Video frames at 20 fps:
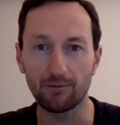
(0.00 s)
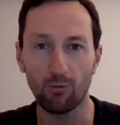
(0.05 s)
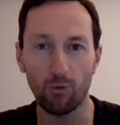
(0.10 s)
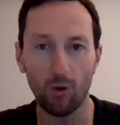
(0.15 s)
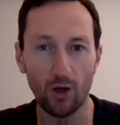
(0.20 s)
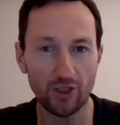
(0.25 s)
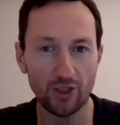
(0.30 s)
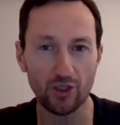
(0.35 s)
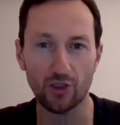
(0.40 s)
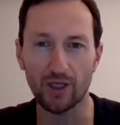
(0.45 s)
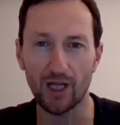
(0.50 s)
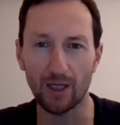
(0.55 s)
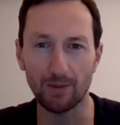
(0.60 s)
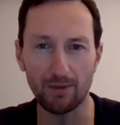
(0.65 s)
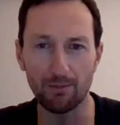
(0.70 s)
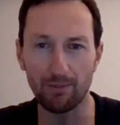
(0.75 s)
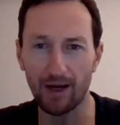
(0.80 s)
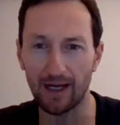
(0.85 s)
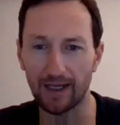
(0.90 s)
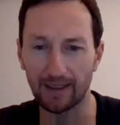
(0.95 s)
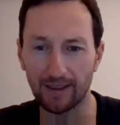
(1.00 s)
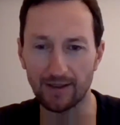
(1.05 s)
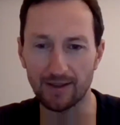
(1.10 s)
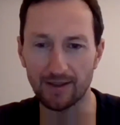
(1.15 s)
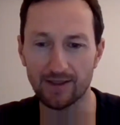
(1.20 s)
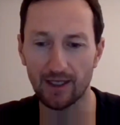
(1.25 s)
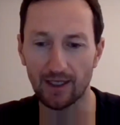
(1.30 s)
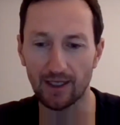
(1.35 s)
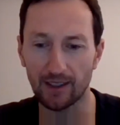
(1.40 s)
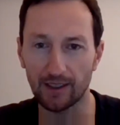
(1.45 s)
what should I be buying
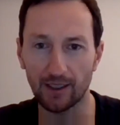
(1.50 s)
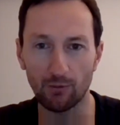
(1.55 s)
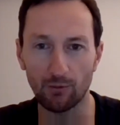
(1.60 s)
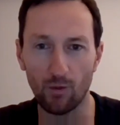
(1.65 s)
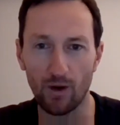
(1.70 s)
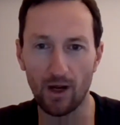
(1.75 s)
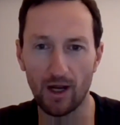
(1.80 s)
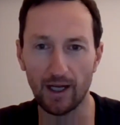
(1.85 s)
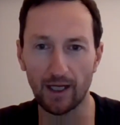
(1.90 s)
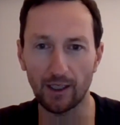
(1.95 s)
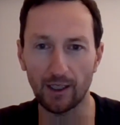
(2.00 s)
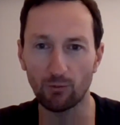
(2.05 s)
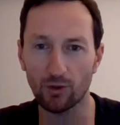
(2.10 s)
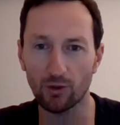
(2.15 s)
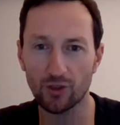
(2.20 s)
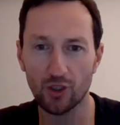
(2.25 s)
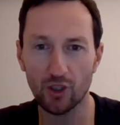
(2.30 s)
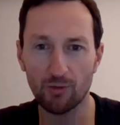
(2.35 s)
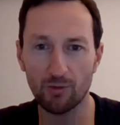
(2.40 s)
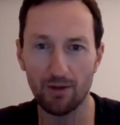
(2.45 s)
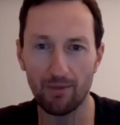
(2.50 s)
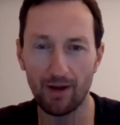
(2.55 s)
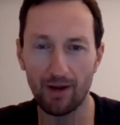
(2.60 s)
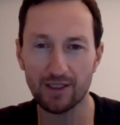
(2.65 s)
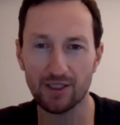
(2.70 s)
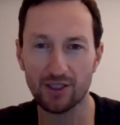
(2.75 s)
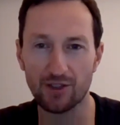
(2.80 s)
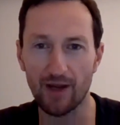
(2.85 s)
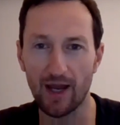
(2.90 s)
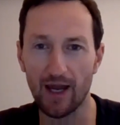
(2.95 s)
and selling, and why? What should be my
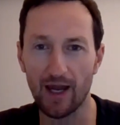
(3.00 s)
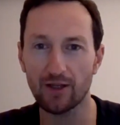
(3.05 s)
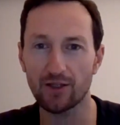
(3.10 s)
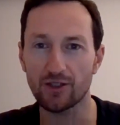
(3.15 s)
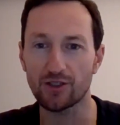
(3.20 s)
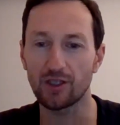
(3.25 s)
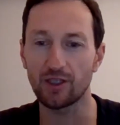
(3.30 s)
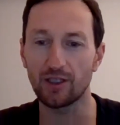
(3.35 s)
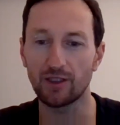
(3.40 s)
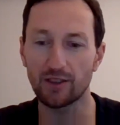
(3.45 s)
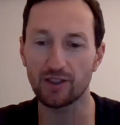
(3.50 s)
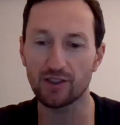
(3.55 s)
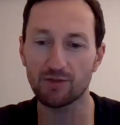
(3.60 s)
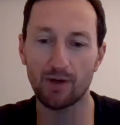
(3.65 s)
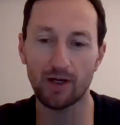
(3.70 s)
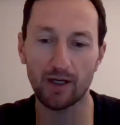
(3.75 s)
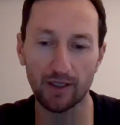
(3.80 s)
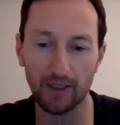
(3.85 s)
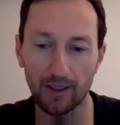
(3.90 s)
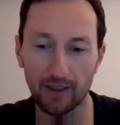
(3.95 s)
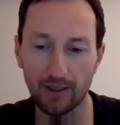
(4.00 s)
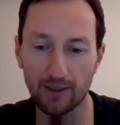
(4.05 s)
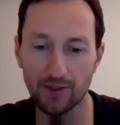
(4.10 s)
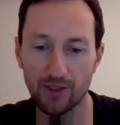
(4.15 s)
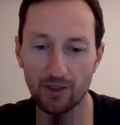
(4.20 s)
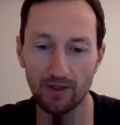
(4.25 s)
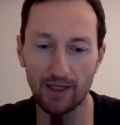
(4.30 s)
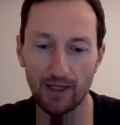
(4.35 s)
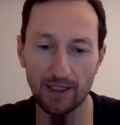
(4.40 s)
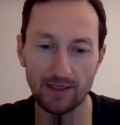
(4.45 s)
strategy in this market? And
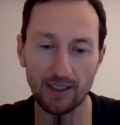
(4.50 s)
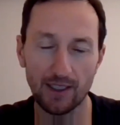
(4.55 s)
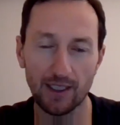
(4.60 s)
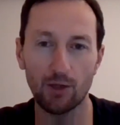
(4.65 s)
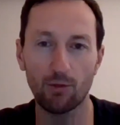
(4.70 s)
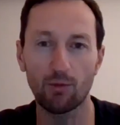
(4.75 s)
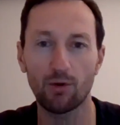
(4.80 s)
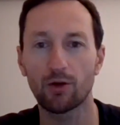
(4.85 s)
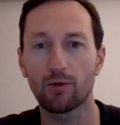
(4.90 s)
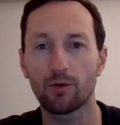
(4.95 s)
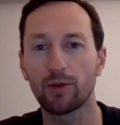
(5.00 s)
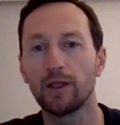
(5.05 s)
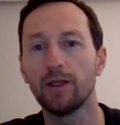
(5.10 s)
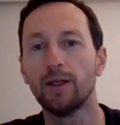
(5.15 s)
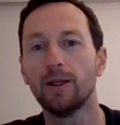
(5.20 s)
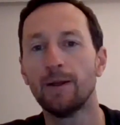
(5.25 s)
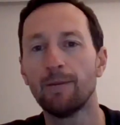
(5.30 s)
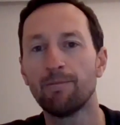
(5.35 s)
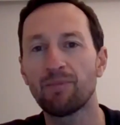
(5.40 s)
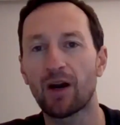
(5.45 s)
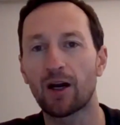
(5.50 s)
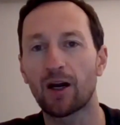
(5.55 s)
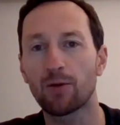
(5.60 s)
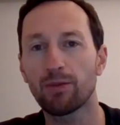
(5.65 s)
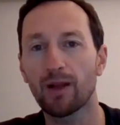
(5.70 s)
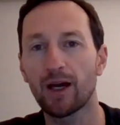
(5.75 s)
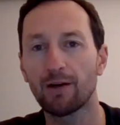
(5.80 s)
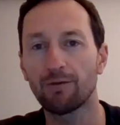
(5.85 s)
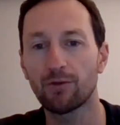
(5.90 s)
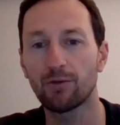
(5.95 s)
so that's kind of where our
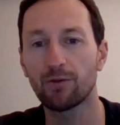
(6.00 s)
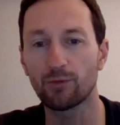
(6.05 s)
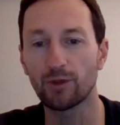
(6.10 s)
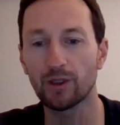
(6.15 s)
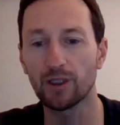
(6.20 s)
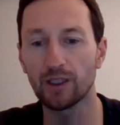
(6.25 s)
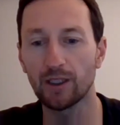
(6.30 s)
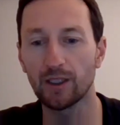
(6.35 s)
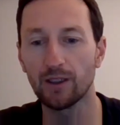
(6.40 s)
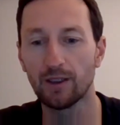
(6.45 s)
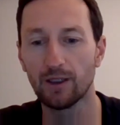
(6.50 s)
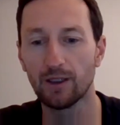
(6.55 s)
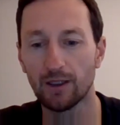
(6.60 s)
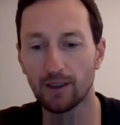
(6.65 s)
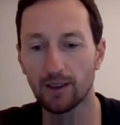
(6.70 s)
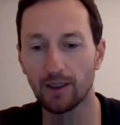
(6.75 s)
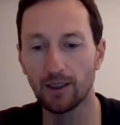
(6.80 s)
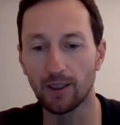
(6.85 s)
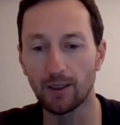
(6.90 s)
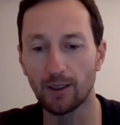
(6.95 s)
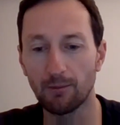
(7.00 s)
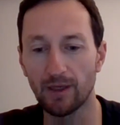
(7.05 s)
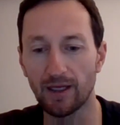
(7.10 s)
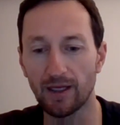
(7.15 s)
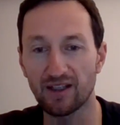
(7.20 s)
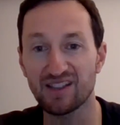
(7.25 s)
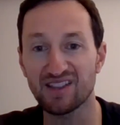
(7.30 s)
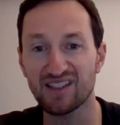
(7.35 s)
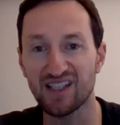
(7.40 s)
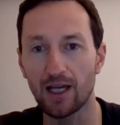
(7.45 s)
platform really
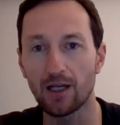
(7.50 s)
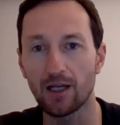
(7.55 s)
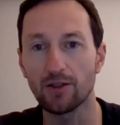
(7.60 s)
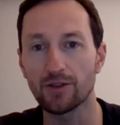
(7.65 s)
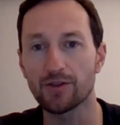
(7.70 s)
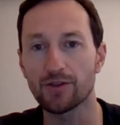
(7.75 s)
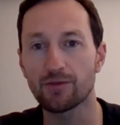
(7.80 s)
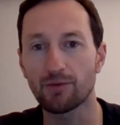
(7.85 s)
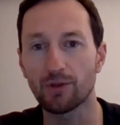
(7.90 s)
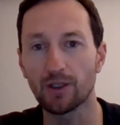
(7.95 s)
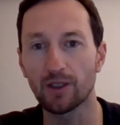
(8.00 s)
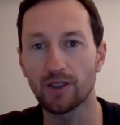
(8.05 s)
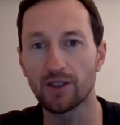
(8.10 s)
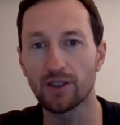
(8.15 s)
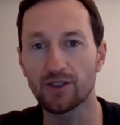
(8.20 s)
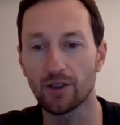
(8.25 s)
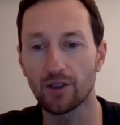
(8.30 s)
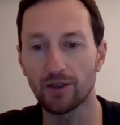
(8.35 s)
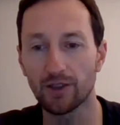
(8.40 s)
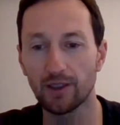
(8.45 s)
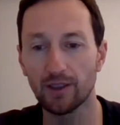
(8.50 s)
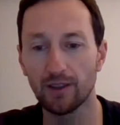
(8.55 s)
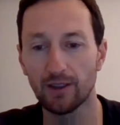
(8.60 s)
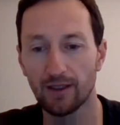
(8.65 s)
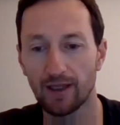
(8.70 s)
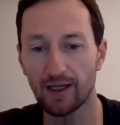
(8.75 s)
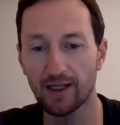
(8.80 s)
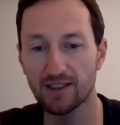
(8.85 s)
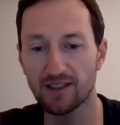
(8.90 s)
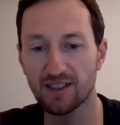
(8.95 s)
excels. Really, is on the,
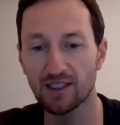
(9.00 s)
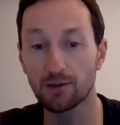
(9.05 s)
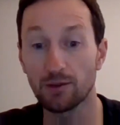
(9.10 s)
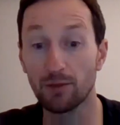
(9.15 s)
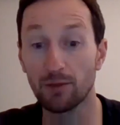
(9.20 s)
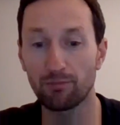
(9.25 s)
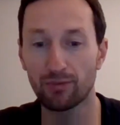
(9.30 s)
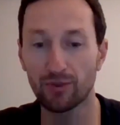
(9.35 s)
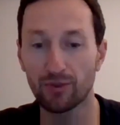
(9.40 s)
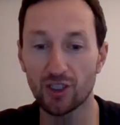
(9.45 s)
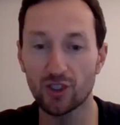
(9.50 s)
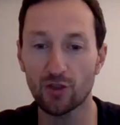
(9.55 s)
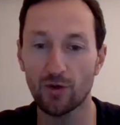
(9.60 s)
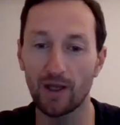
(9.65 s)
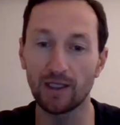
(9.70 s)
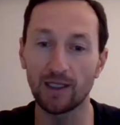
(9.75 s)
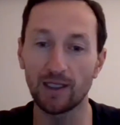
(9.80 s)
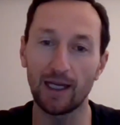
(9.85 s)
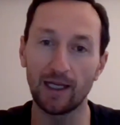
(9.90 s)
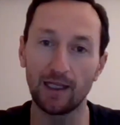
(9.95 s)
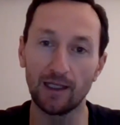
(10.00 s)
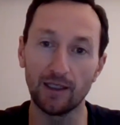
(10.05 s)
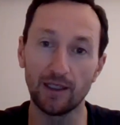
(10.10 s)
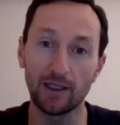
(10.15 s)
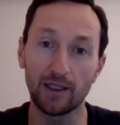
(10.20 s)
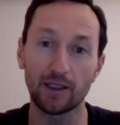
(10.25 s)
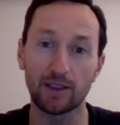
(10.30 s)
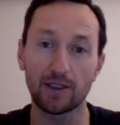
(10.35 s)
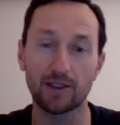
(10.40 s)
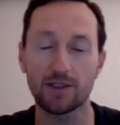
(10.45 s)
like I said, the pre-trade
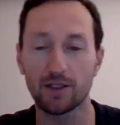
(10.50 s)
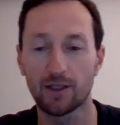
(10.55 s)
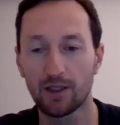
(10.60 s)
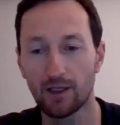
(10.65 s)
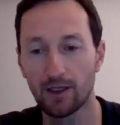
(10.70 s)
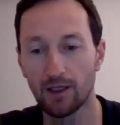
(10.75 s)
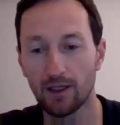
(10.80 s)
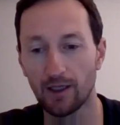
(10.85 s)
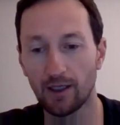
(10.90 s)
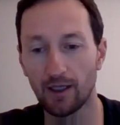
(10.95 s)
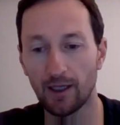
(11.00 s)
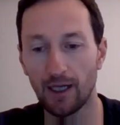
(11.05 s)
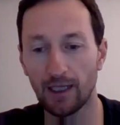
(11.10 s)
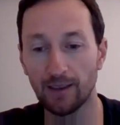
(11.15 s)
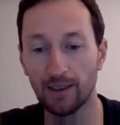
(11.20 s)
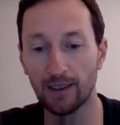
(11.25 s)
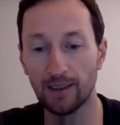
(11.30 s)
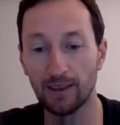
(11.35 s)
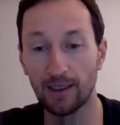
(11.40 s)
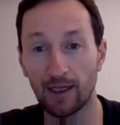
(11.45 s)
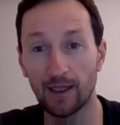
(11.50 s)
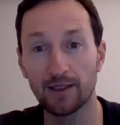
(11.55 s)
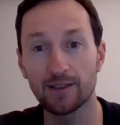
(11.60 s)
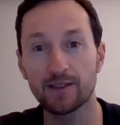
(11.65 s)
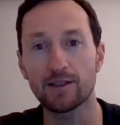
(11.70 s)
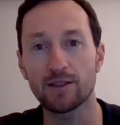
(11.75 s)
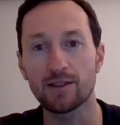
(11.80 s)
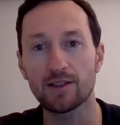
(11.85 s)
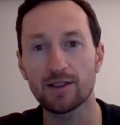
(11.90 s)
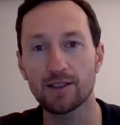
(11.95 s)
analytics and
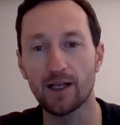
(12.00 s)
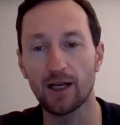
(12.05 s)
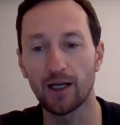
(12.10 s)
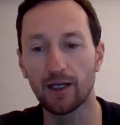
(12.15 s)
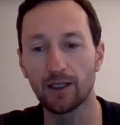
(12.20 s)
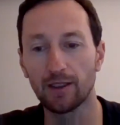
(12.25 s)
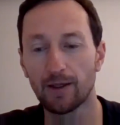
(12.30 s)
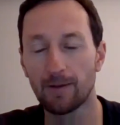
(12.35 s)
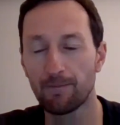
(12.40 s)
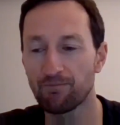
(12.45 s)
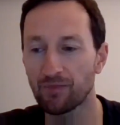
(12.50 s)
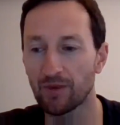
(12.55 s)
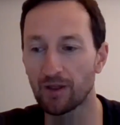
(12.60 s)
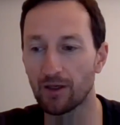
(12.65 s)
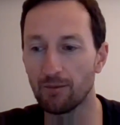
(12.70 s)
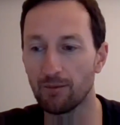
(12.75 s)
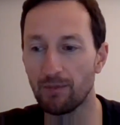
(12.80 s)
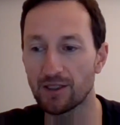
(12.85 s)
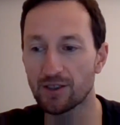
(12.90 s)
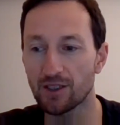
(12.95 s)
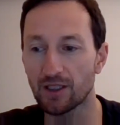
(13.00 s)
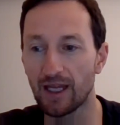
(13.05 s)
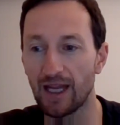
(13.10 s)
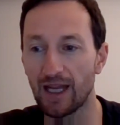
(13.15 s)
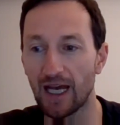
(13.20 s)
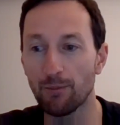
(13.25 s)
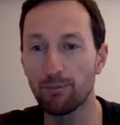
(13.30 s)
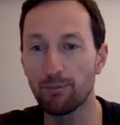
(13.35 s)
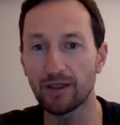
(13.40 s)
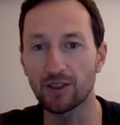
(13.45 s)
analysis side, and basically
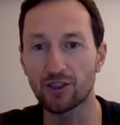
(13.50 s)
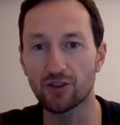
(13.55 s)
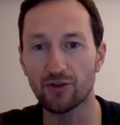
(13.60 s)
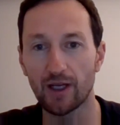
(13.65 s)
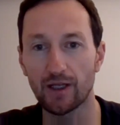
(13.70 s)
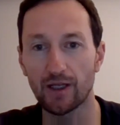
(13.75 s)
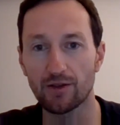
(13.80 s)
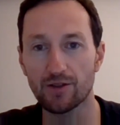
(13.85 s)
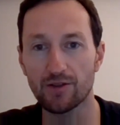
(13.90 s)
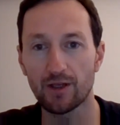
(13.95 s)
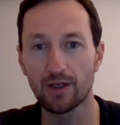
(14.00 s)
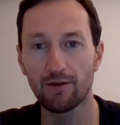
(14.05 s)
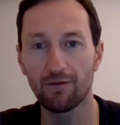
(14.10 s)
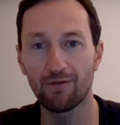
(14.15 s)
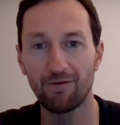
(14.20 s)
helping traders